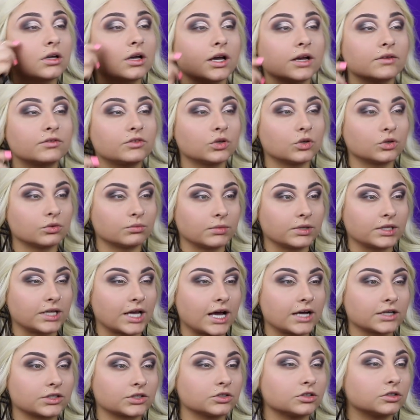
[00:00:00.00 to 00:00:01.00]
I've told my
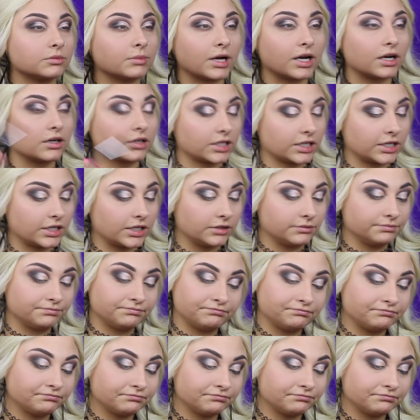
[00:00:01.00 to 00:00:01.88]
doctor about it.